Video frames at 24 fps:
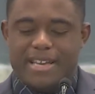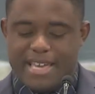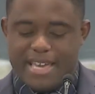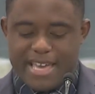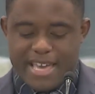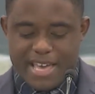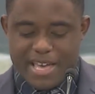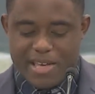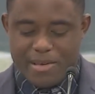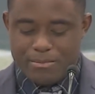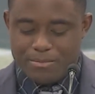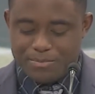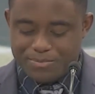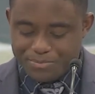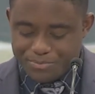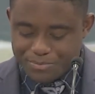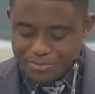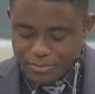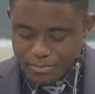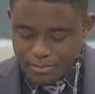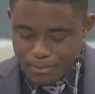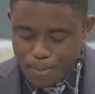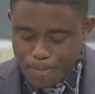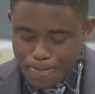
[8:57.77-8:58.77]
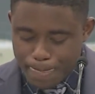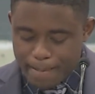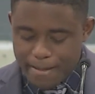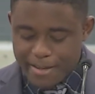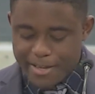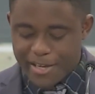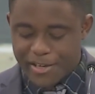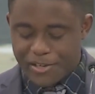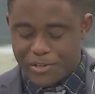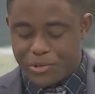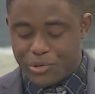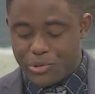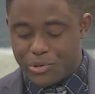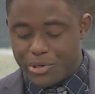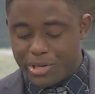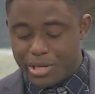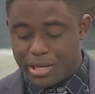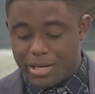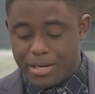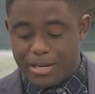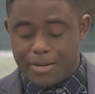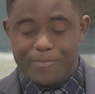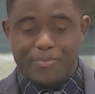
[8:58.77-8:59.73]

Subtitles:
And a good